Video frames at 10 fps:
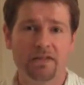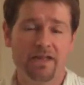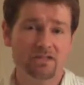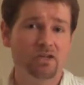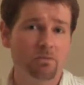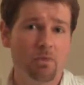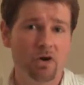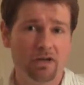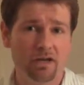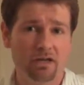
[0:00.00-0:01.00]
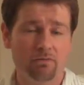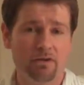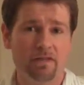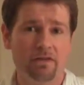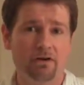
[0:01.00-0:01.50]
And that's good marketing
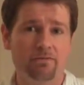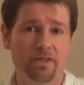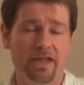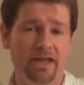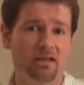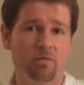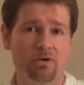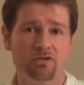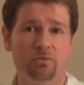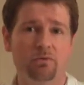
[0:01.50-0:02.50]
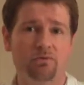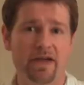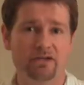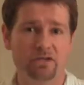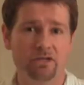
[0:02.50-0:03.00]
right there for the acupuncture
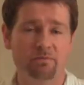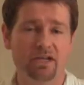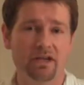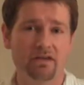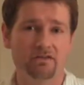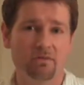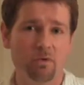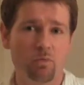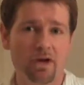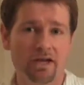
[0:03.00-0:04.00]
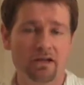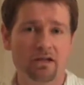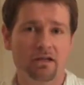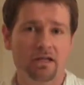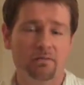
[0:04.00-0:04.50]
profession, because number one,
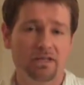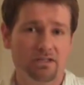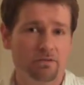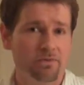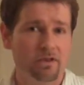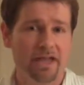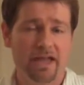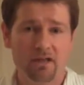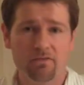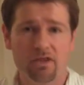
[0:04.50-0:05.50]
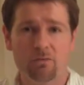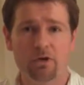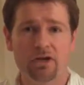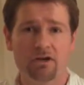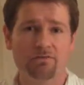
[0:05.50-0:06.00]
it makes you feel a heck of a lot
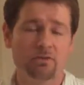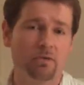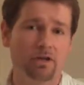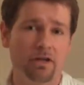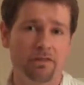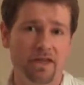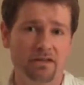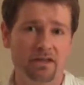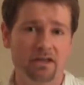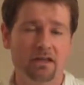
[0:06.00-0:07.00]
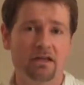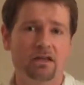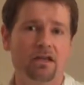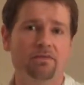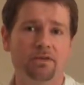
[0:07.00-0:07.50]
more comfortable and authentic
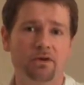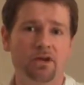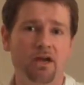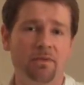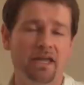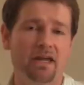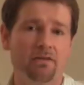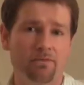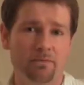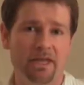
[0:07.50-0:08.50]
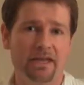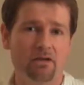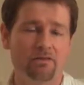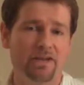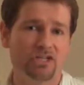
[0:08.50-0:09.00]
if you're coming at it from the
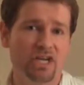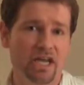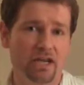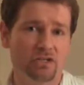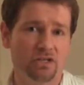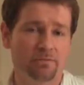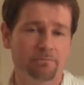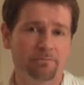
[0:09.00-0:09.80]
angle of education.